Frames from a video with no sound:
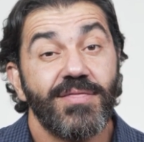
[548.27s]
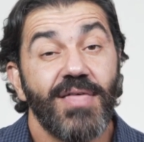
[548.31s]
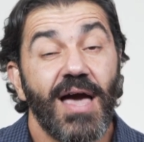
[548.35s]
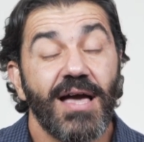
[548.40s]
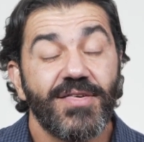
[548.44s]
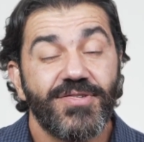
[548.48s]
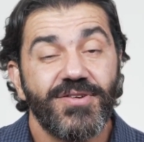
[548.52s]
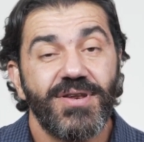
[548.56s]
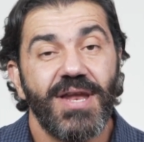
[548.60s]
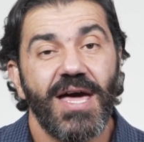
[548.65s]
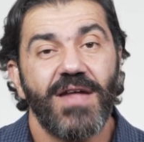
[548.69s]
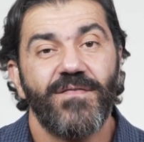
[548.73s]

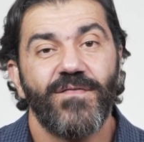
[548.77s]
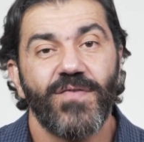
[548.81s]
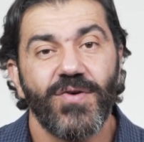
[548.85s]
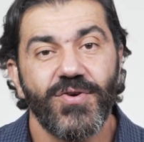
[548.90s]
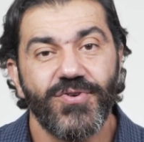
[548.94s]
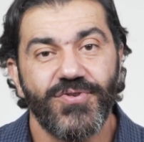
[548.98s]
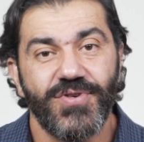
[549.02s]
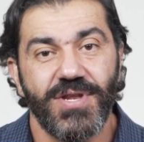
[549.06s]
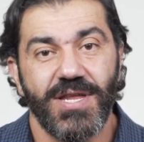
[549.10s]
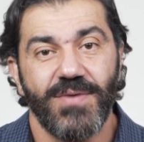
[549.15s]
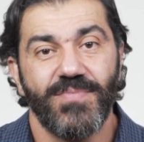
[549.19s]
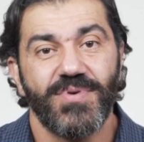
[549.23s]
That's an
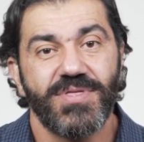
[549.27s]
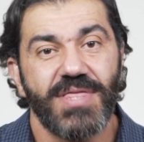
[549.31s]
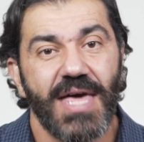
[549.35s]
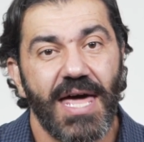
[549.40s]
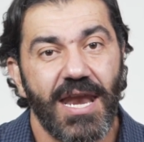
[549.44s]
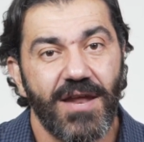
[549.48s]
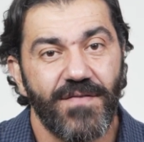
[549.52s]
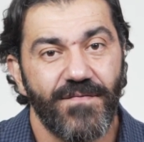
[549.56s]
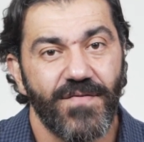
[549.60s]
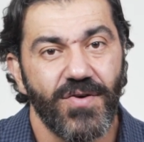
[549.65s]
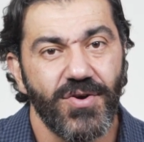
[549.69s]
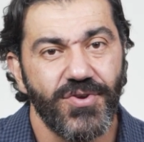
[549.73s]
adversity, but
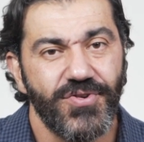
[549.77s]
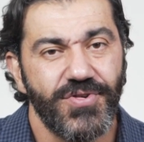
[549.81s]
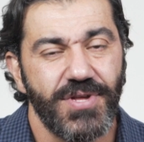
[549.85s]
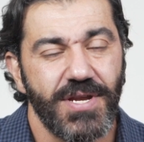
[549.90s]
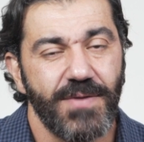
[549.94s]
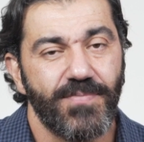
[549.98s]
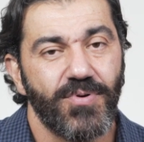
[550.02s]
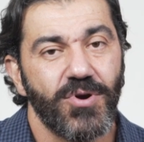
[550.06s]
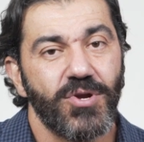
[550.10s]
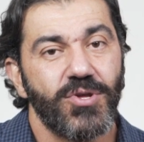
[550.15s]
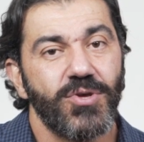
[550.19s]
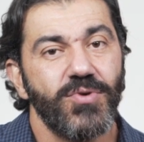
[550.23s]
that
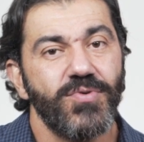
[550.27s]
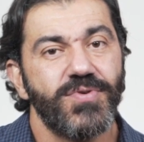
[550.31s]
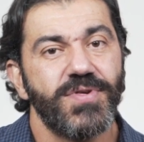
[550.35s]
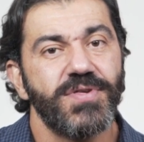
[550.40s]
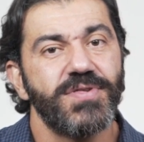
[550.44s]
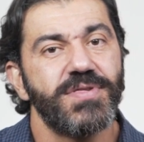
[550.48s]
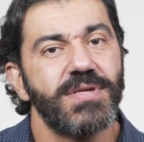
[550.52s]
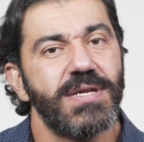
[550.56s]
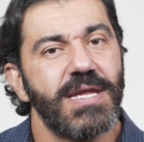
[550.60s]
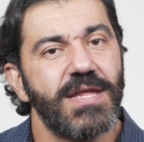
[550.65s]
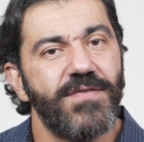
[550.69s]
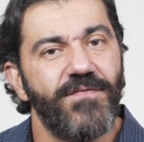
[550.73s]
adversity
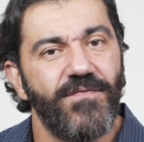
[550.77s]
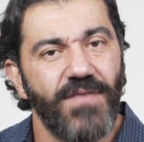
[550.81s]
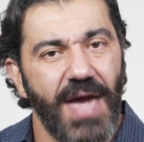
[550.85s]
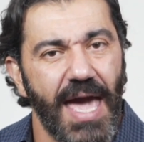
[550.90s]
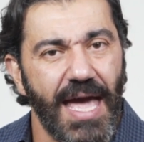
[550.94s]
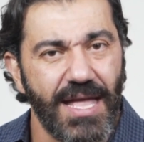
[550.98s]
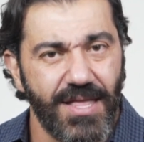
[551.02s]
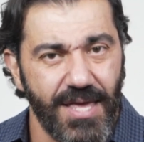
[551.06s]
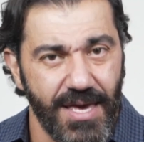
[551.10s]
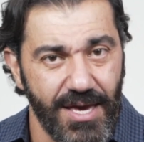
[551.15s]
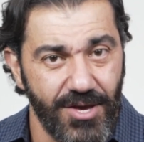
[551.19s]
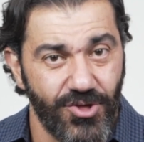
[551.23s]
produces an
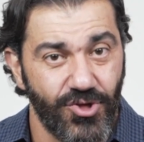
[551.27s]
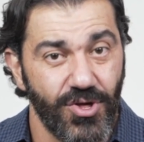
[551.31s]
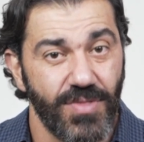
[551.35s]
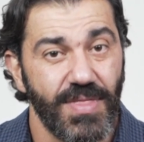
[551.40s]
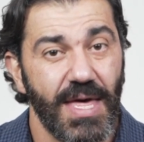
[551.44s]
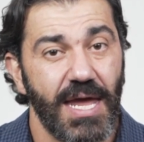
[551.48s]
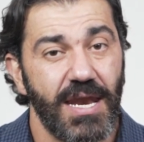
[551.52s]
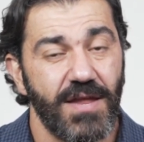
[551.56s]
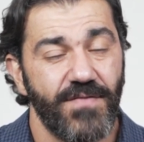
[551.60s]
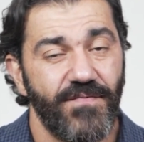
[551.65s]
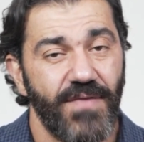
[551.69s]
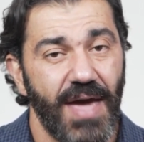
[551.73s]
advantage,
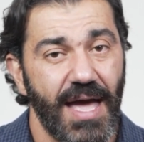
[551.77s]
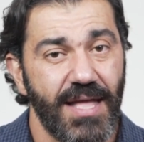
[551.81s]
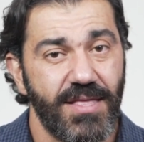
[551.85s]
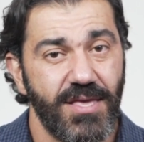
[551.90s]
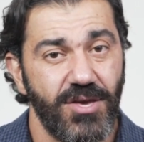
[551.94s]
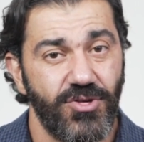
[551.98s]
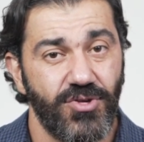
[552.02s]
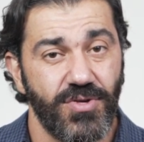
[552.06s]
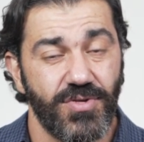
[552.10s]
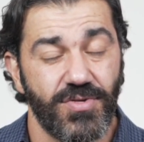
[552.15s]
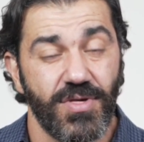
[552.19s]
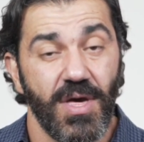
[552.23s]
and that
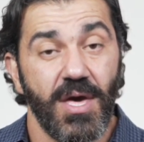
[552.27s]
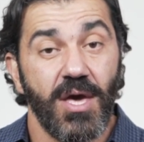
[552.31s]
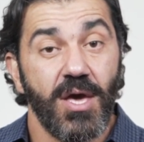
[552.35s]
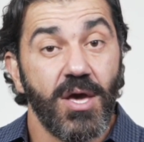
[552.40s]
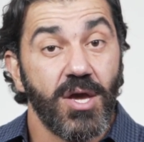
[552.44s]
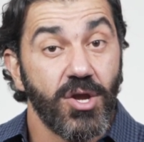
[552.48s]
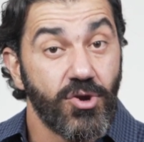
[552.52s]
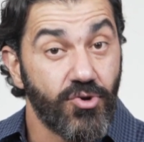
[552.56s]
advantage is